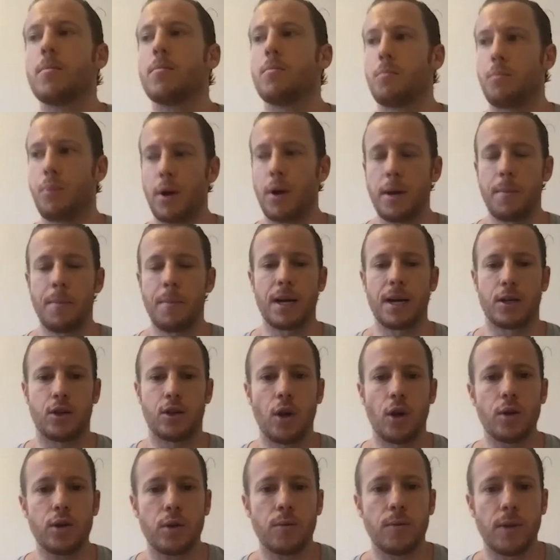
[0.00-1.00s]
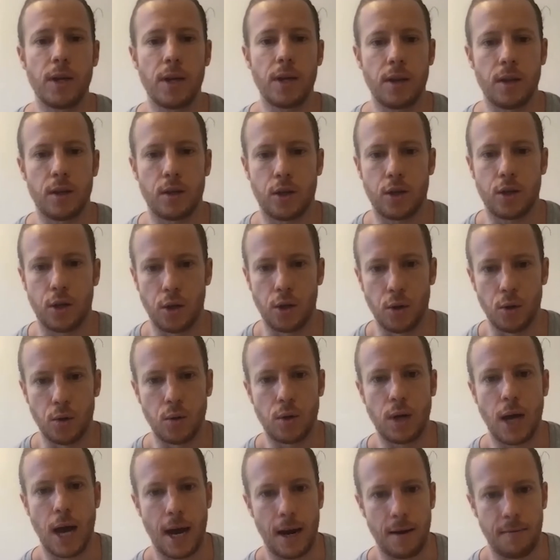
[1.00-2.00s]
Pretty much, those are really the two
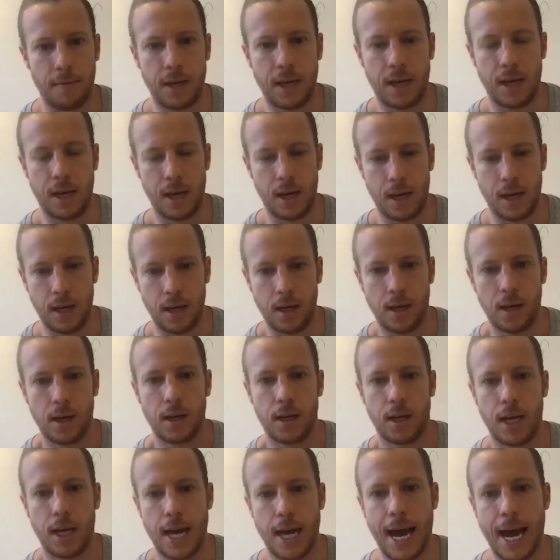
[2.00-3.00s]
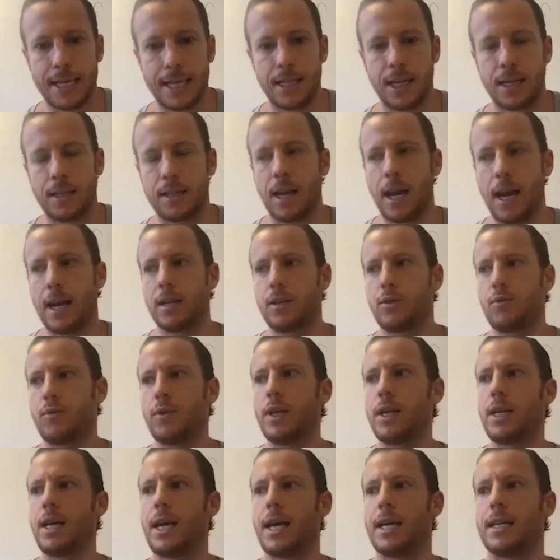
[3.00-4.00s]
kind of key assets, and
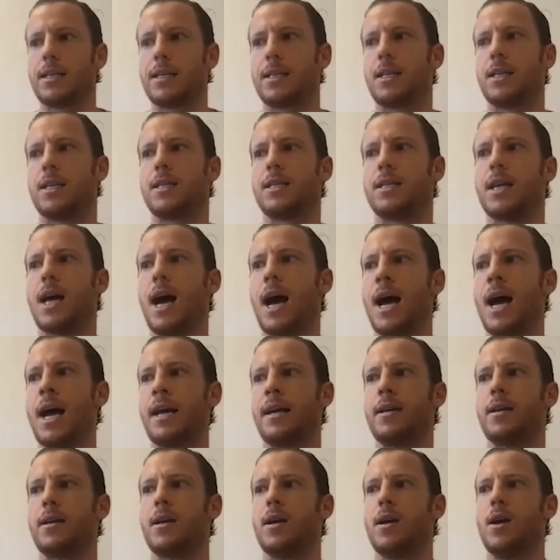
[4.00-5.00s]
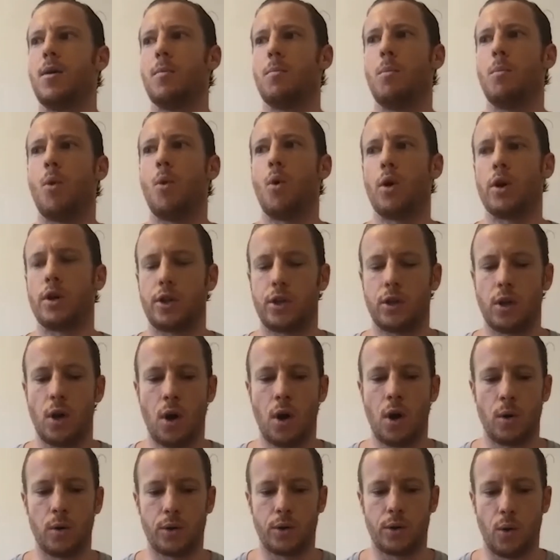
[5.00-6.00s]
it's designed more
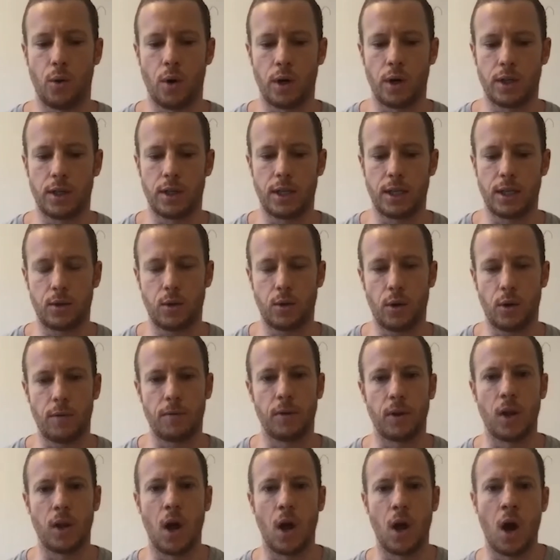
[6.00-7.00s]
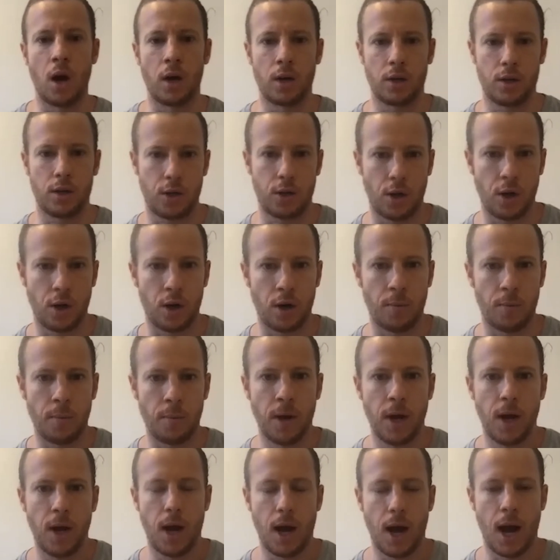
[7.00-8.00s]
so towards these sort of long-term
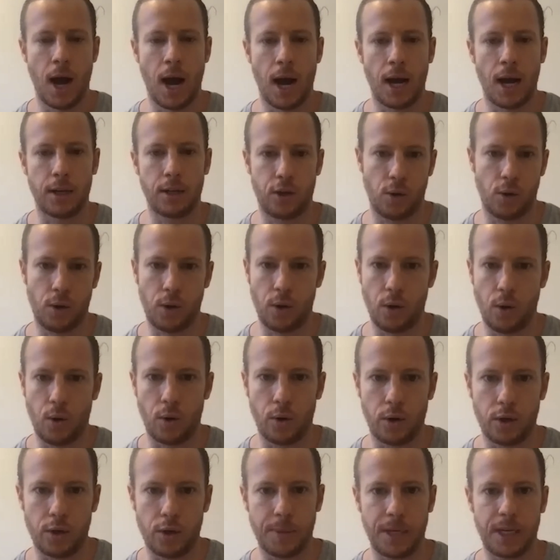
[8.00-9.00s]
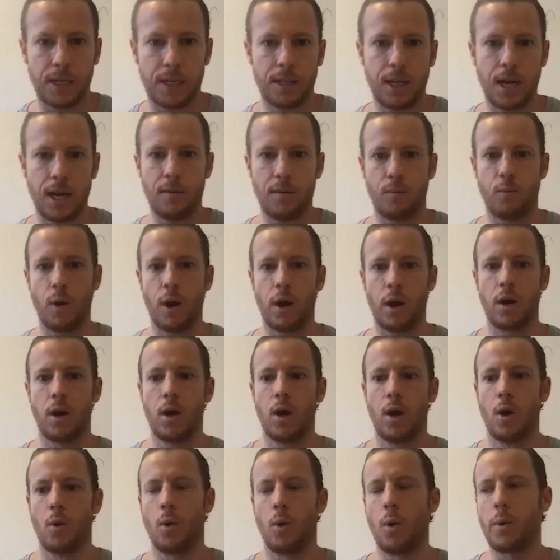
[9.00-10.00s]
token holders, because kind of
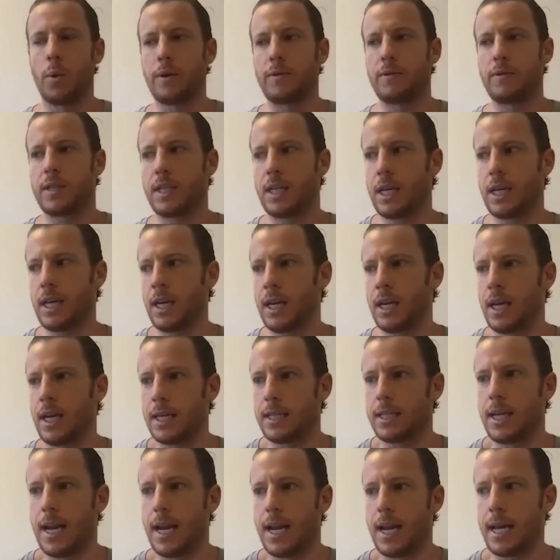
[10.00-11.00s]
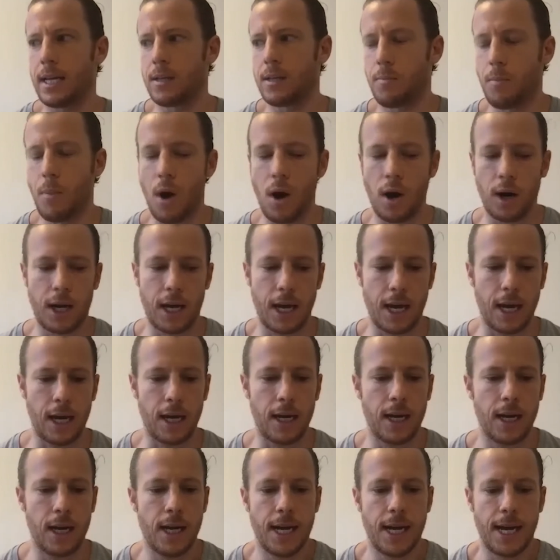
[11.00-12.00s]
what we've seen in today's market
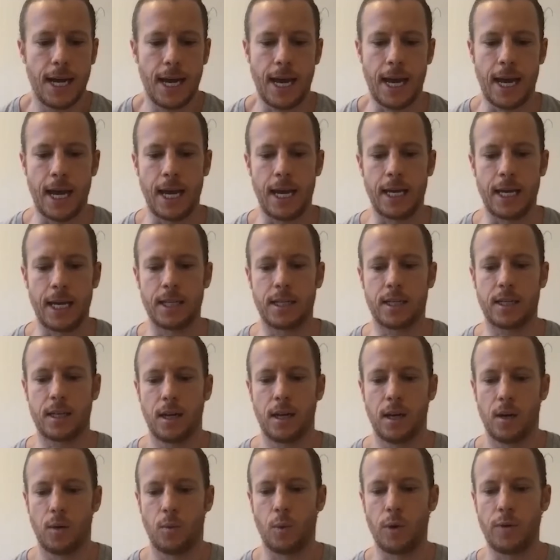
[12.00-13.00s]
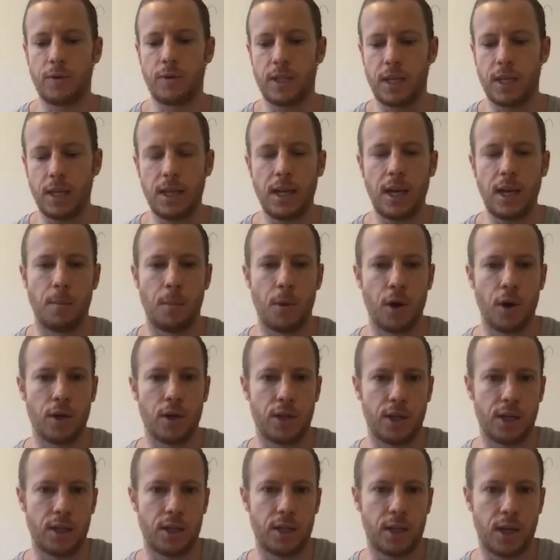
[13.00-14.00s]
is we've seen the
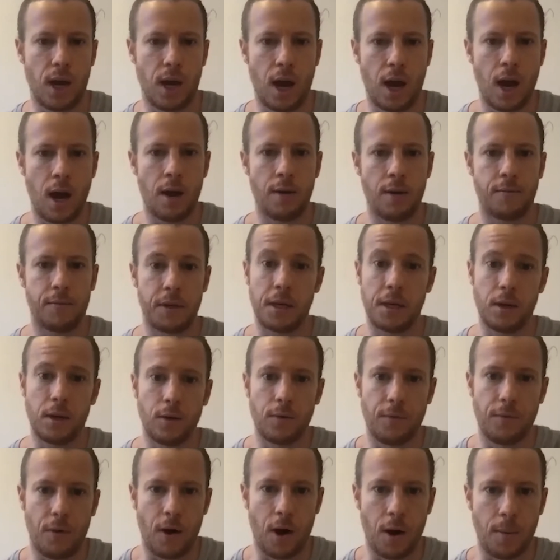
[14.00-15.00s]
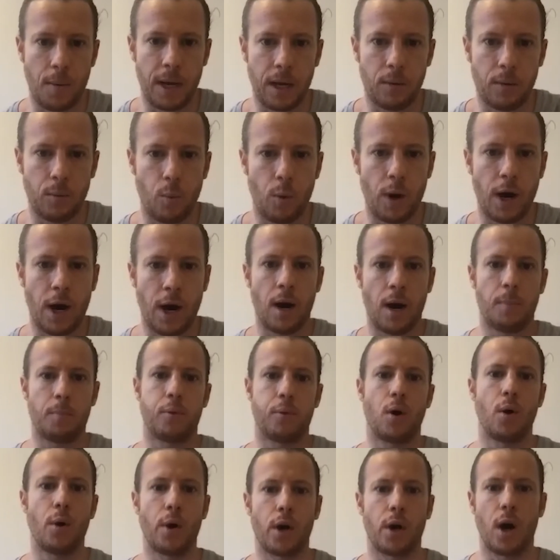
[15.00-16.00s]
emergence of yield farming, where
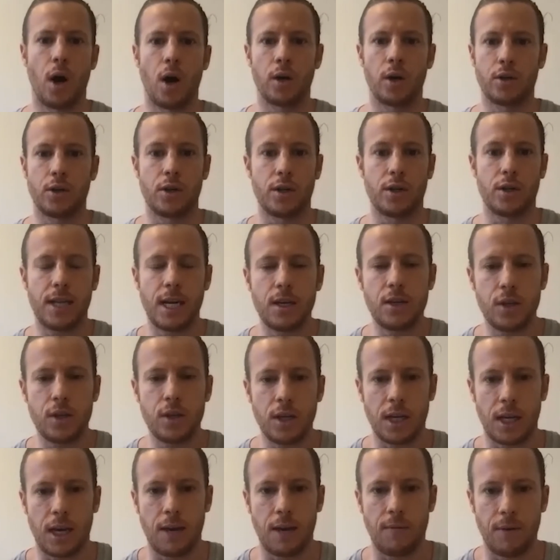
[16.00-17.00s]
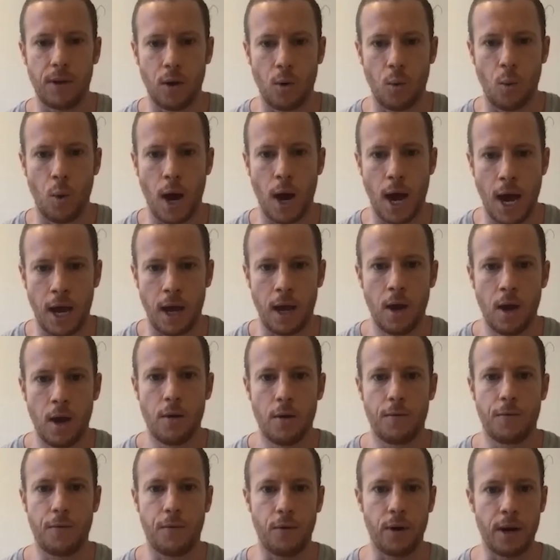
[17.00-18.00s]
protocols are essentially giving away
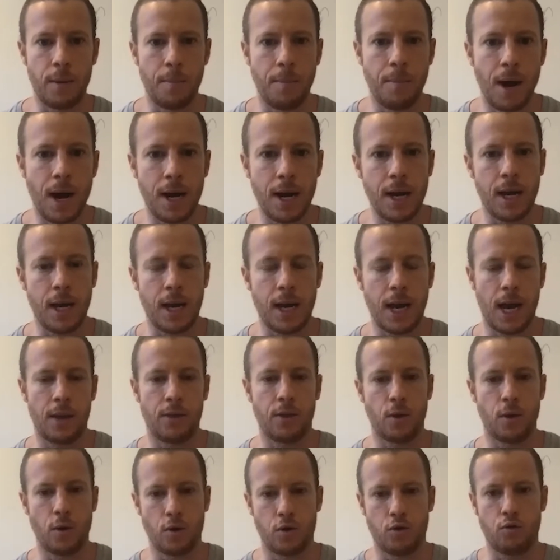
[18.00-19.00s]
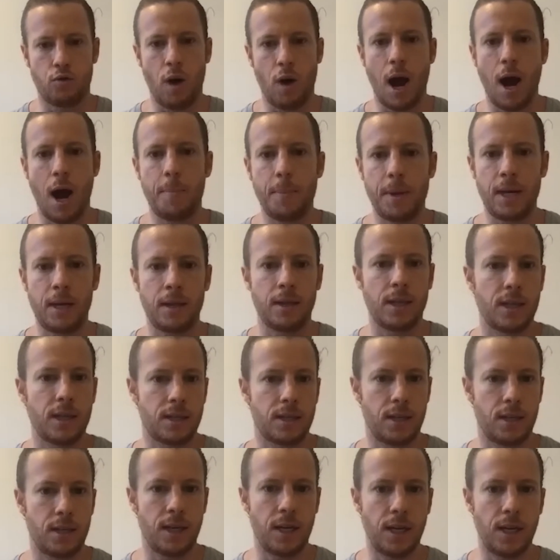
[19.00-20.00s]
free money and they're dropping
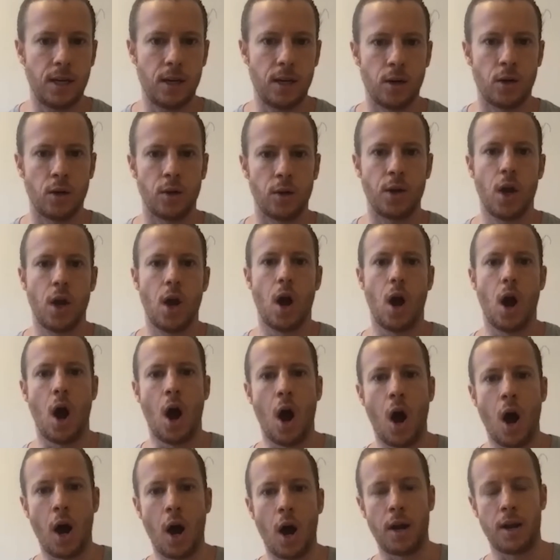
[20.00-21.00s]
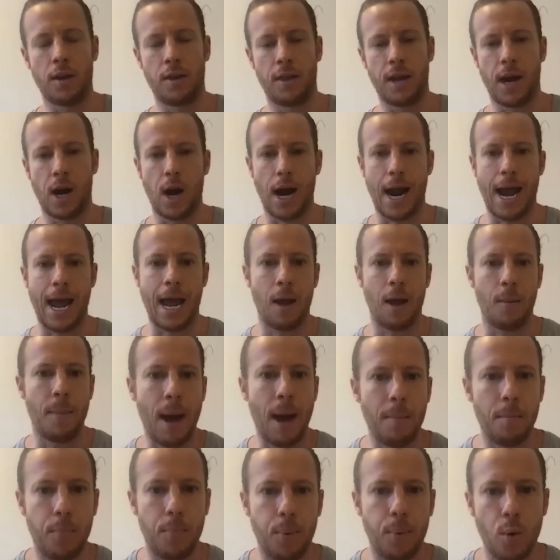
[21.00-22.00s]
this yield on their
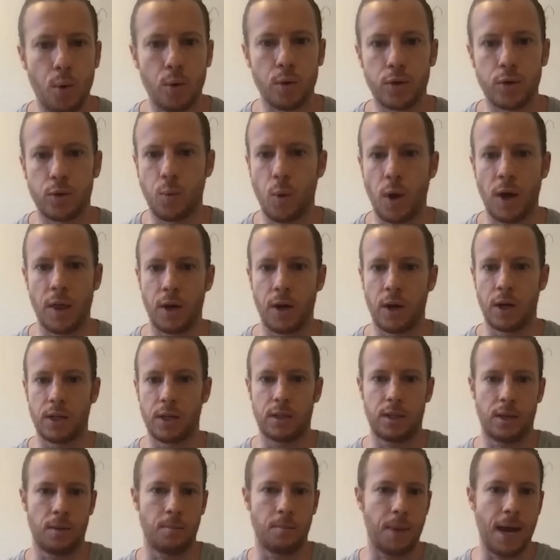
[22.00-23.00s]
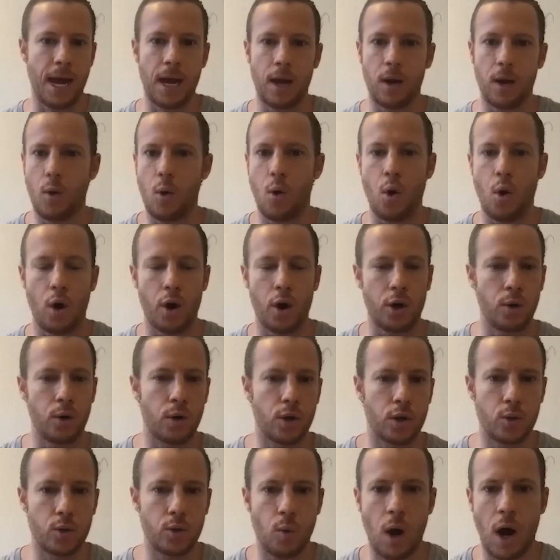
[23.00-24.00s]
AMM pools, whether it's in Bancor or
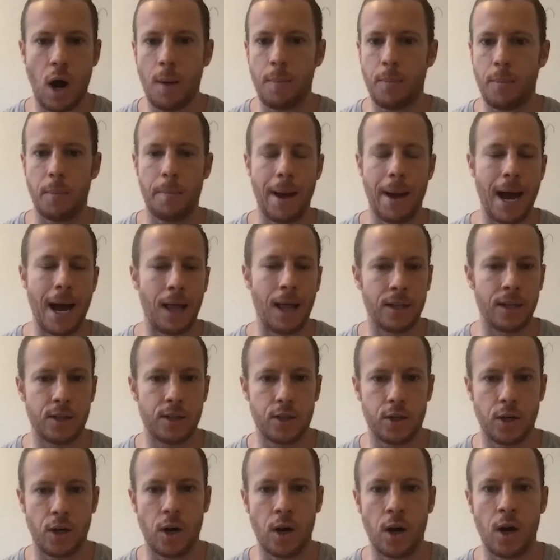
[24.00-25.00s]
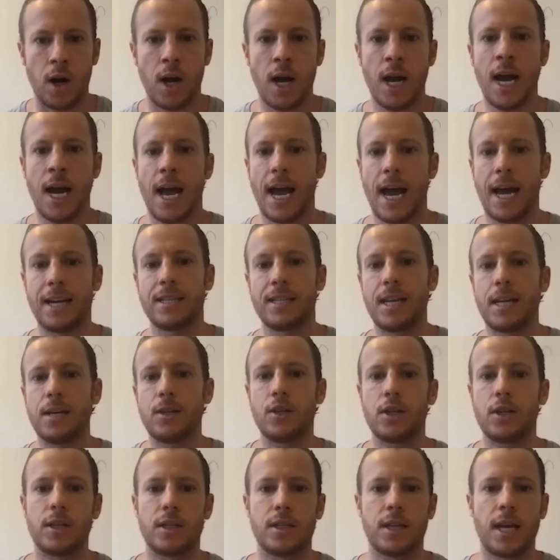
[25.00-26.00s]
Uniswap or Balancer, and
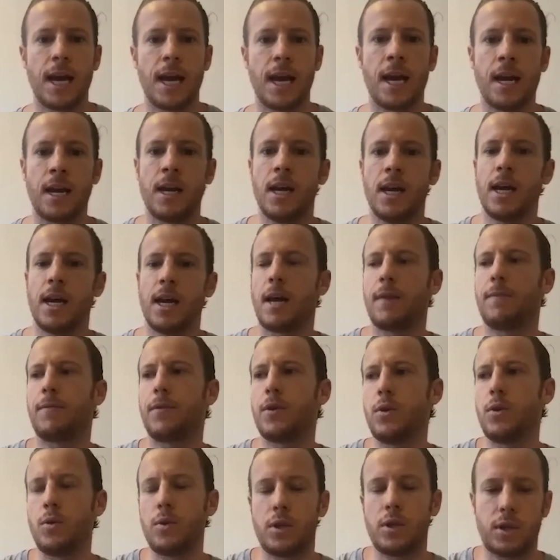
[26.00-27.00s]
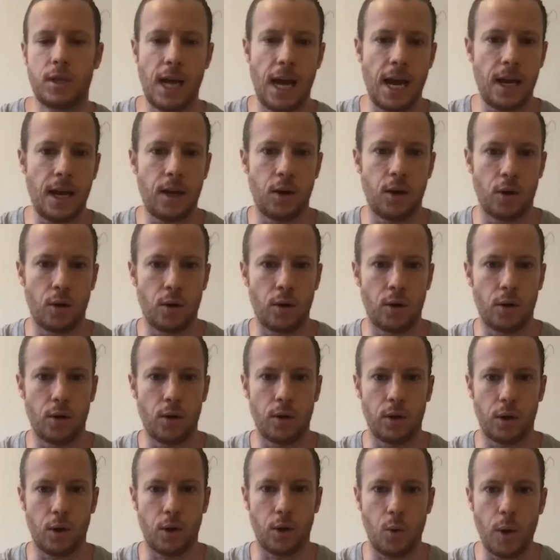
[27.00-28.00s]
essentially saying, if you stake your
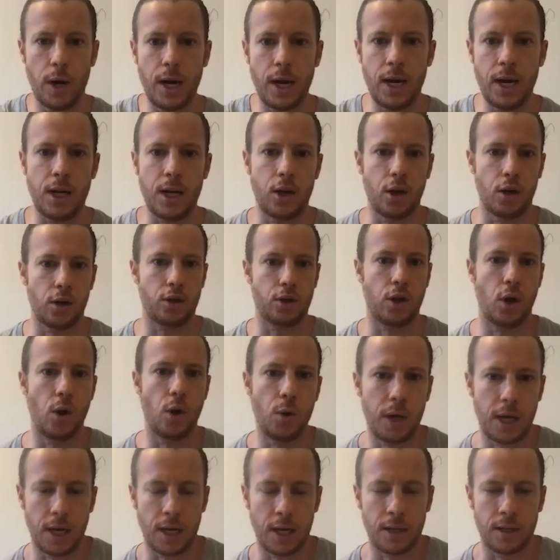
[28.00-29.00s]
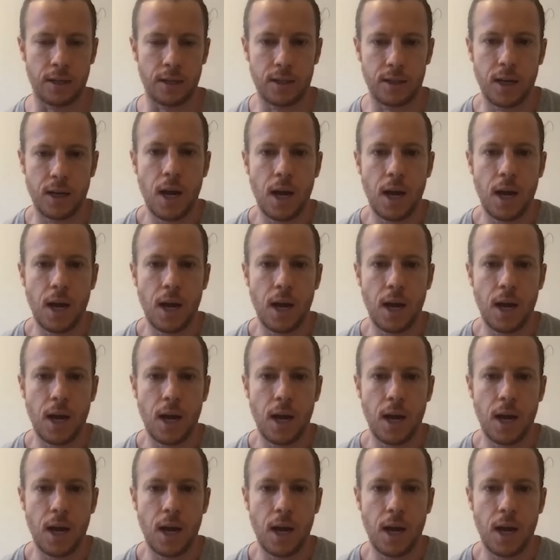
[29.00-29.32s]
liquidity, your tokens